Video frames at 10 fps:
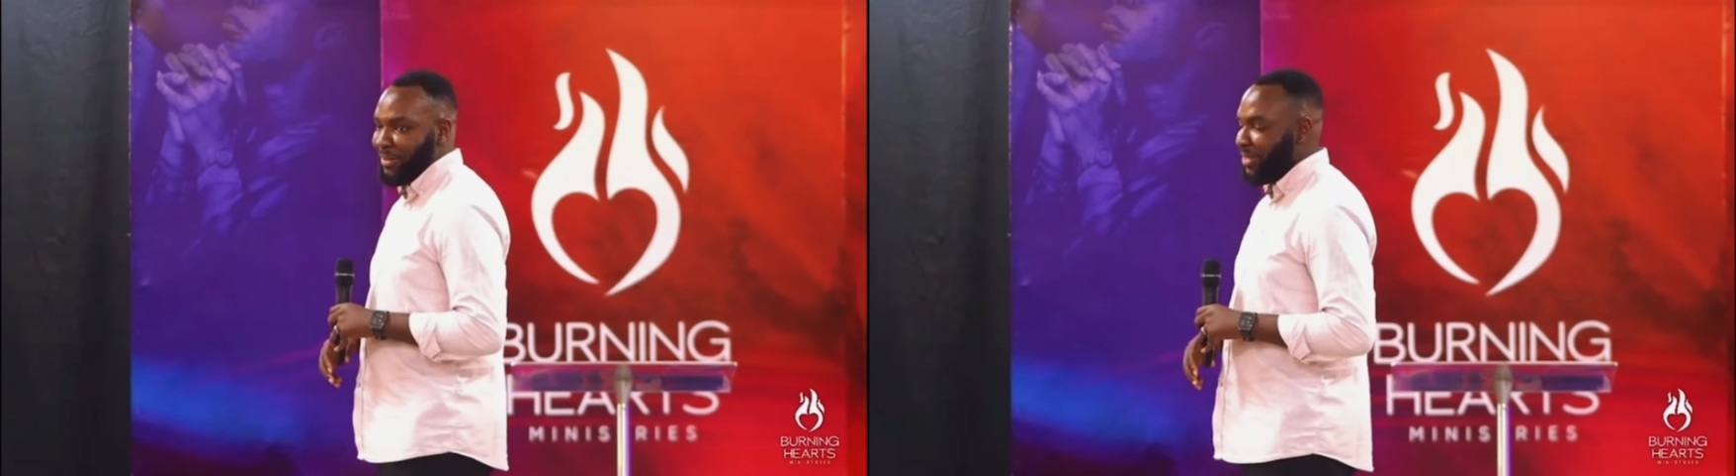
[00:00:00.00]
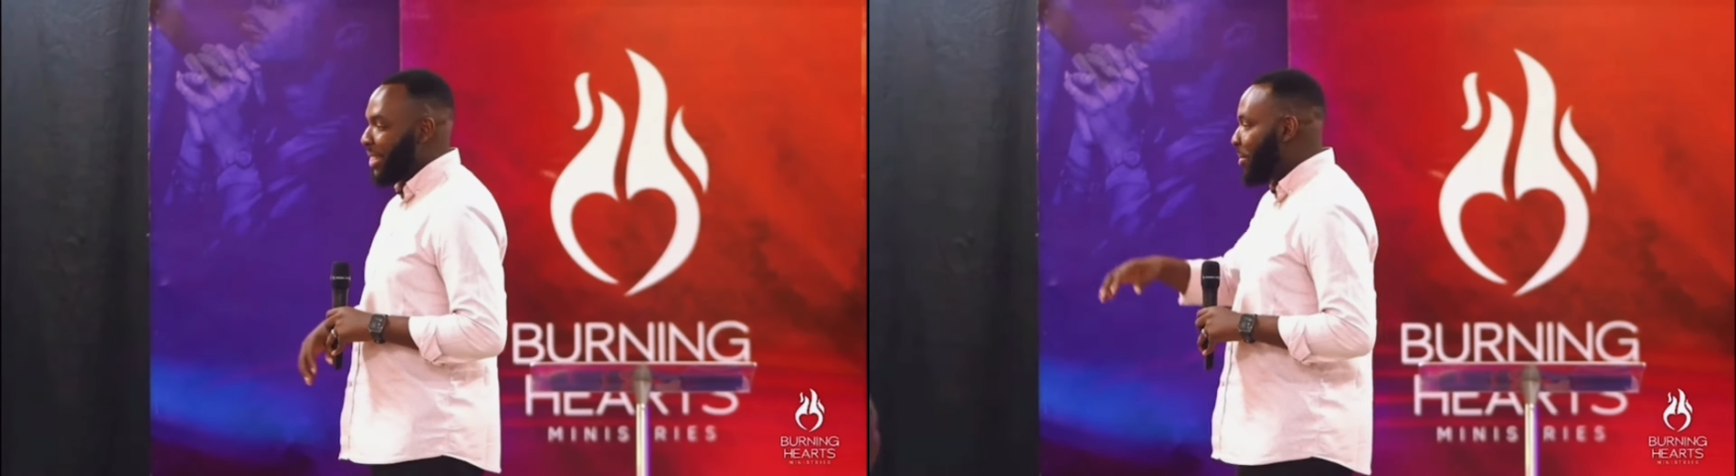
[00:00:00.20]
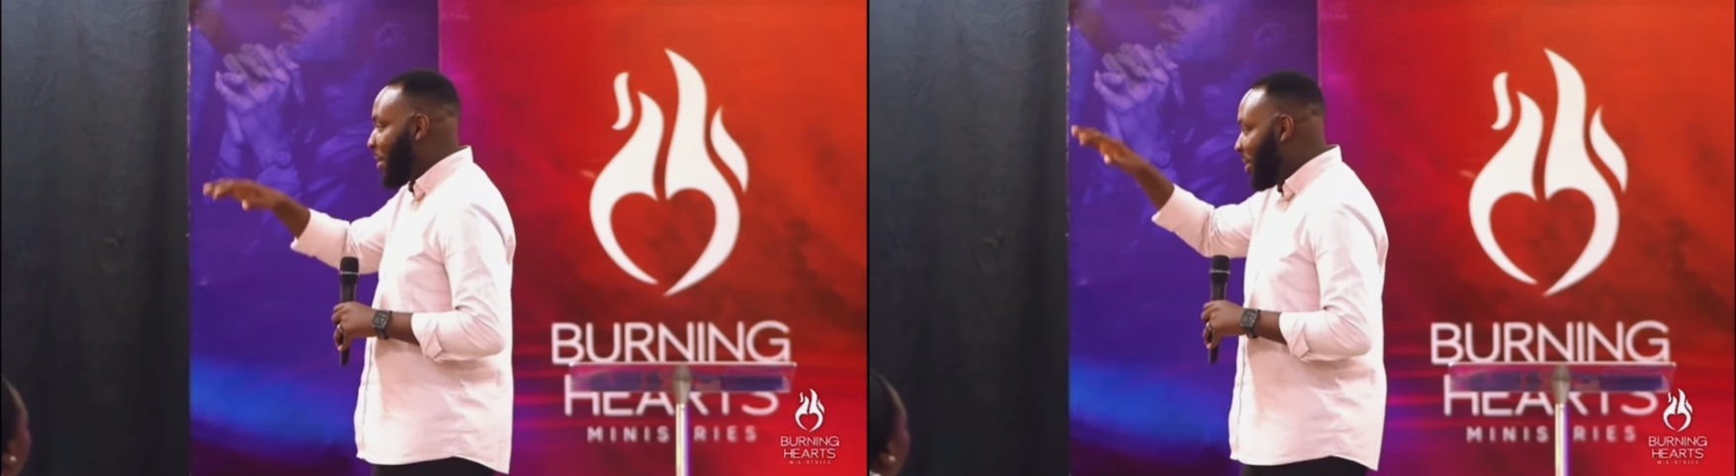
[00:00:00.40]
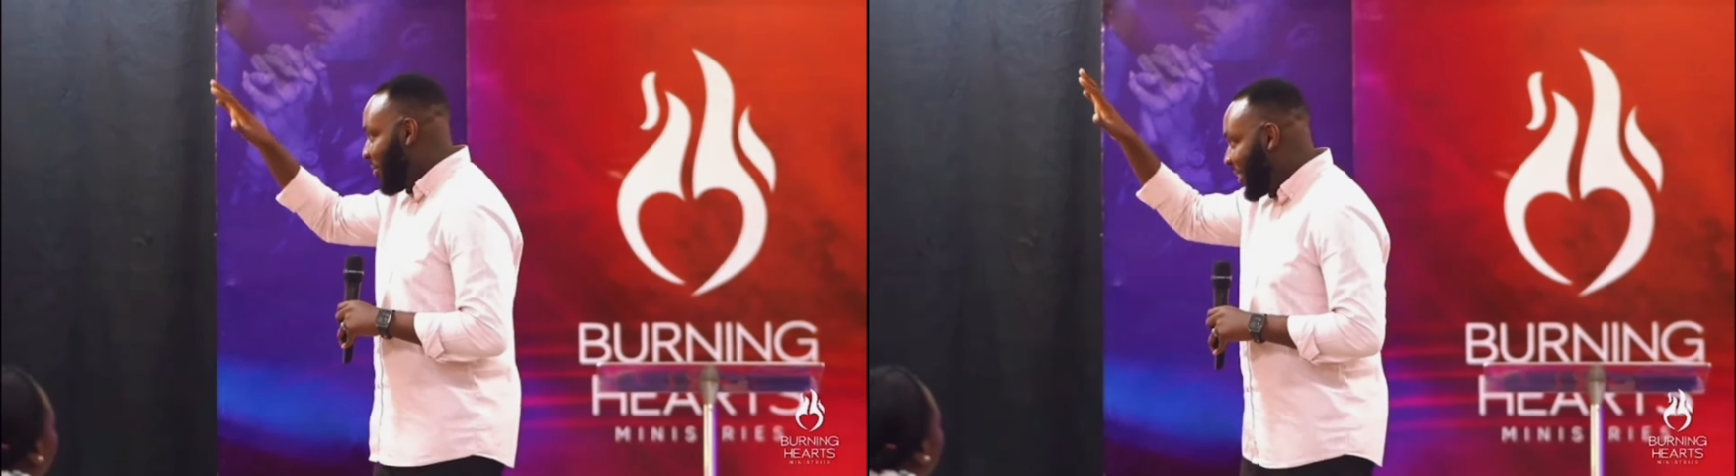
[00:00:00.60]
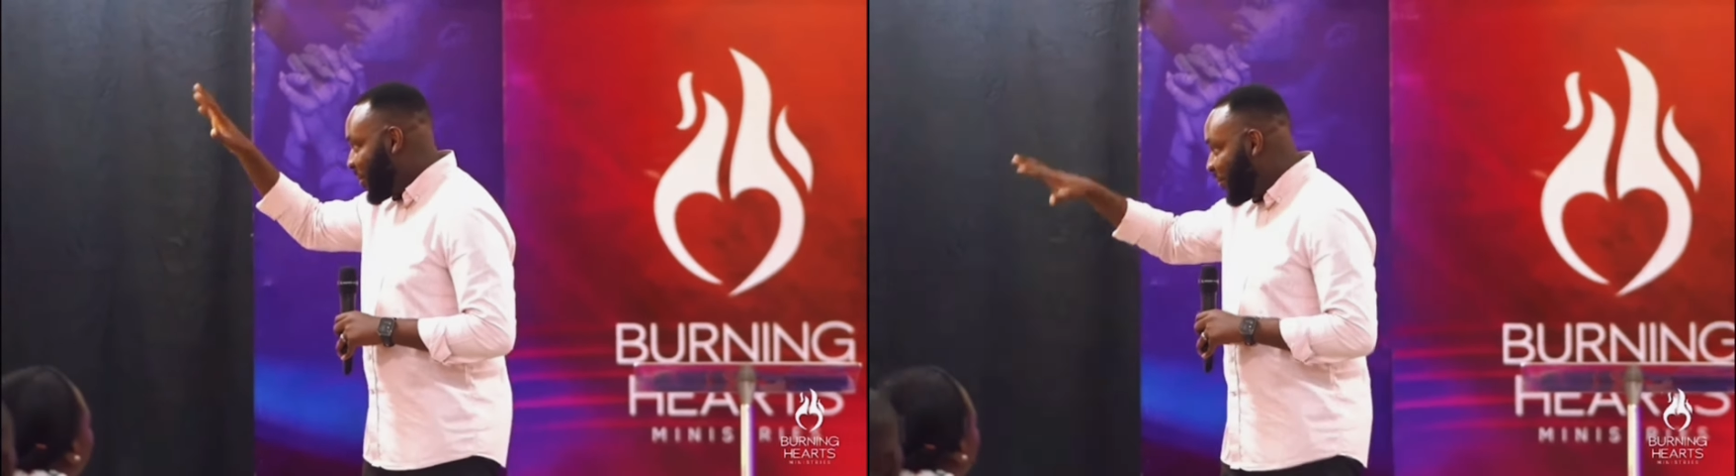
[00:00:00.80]
Tecno
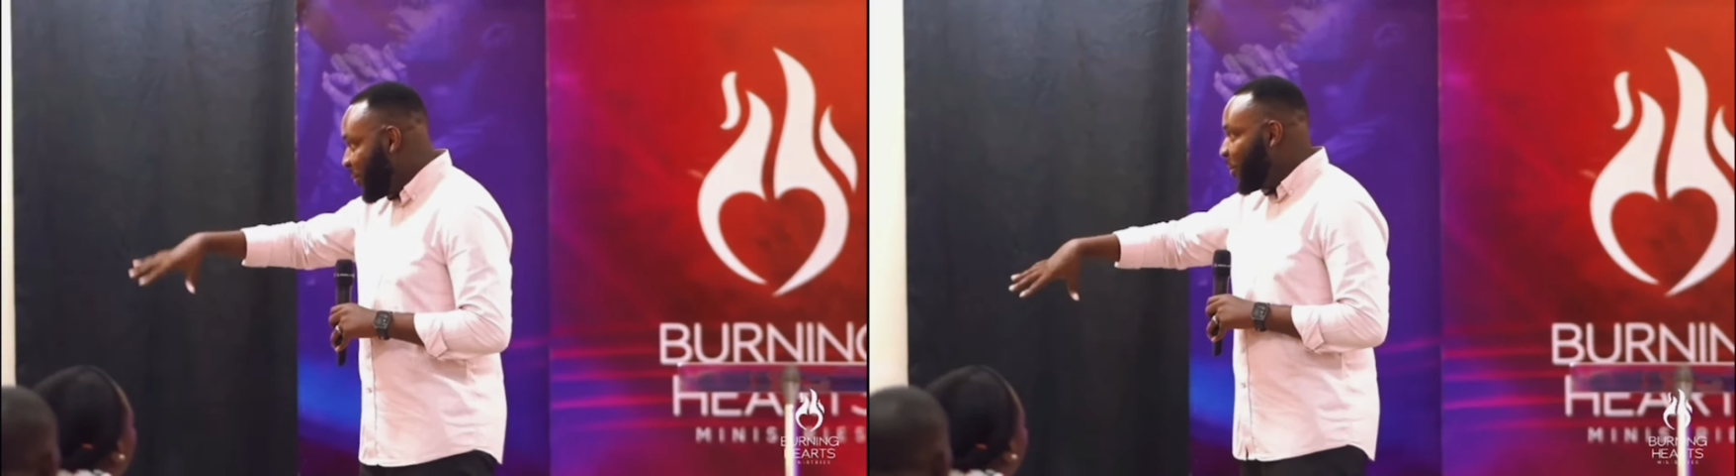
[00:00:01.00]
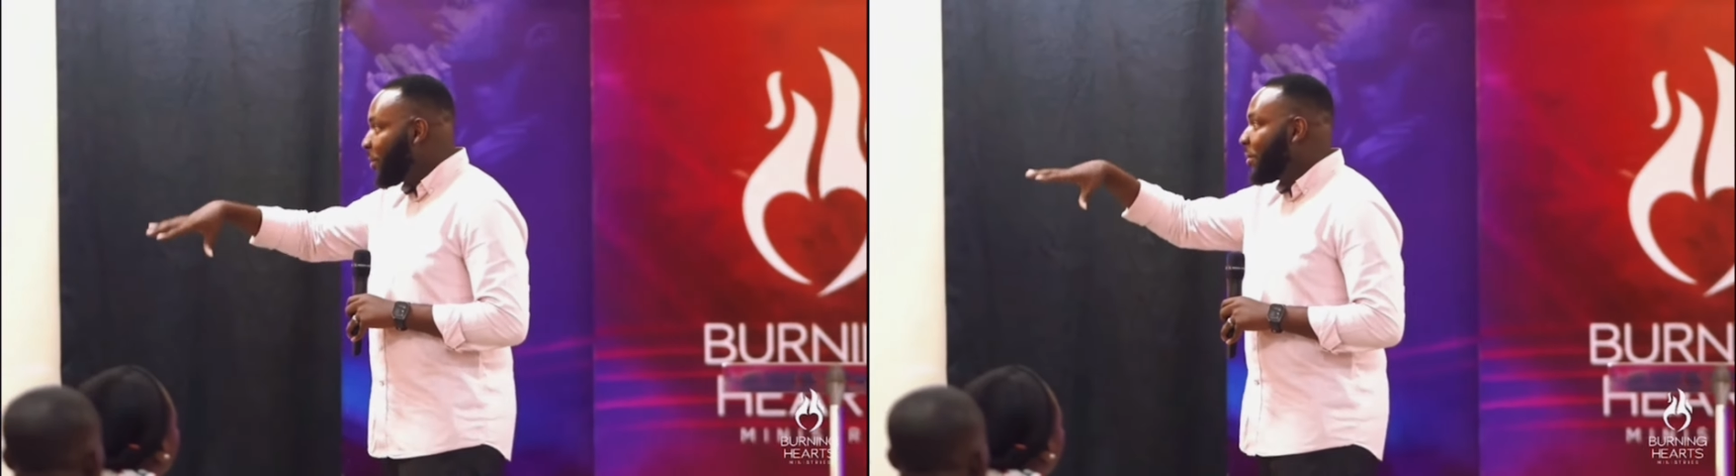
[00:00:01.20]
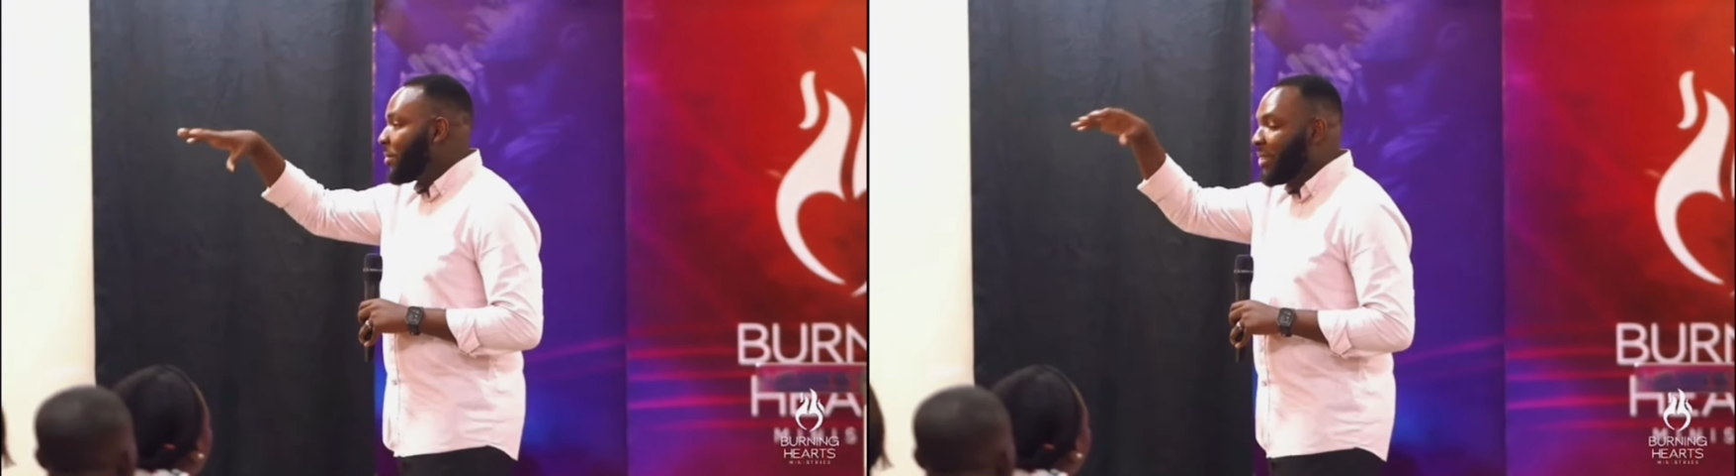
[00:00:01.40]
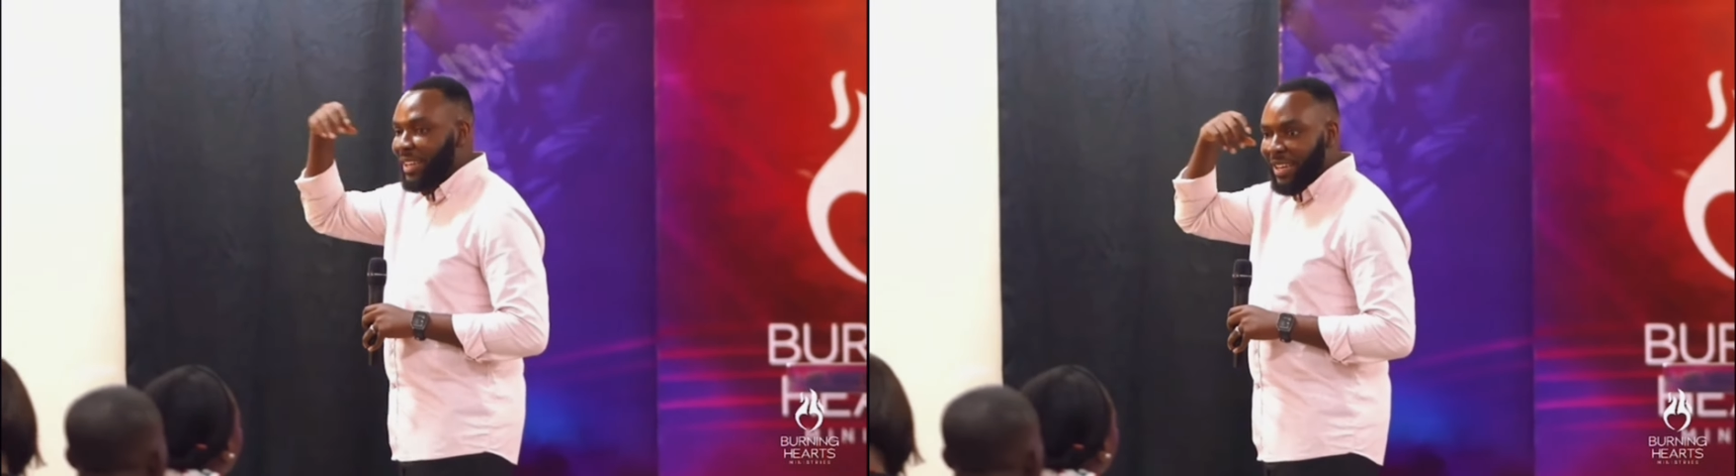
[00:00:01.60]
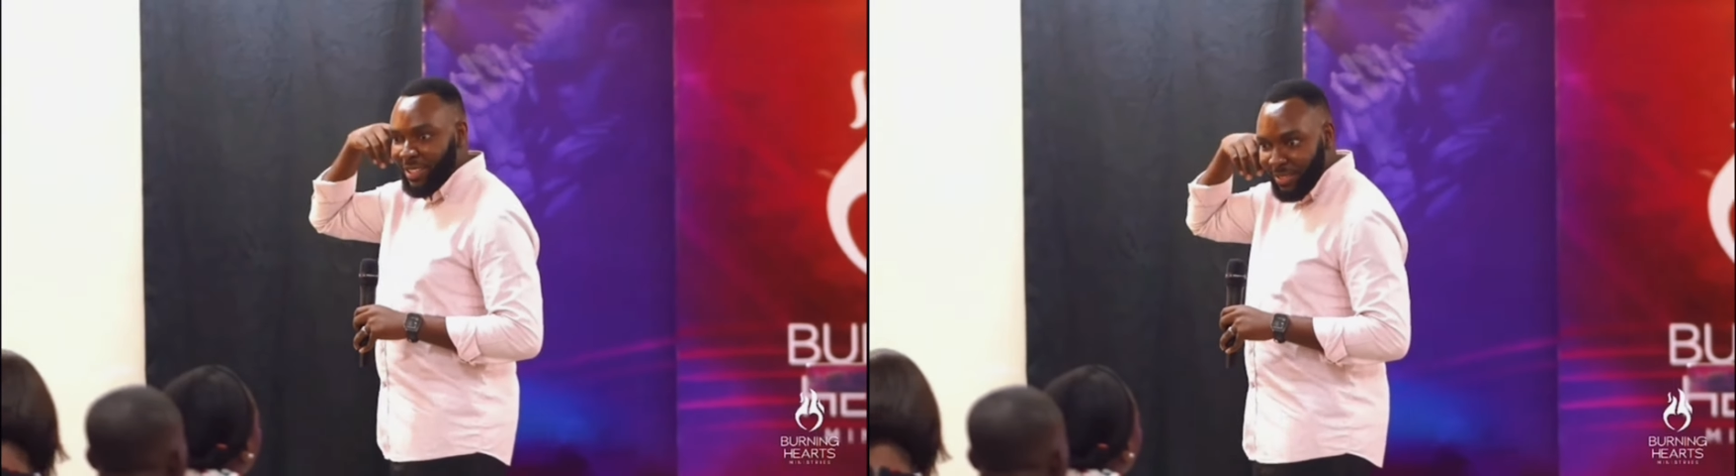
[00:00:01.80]
manufactures phone, head,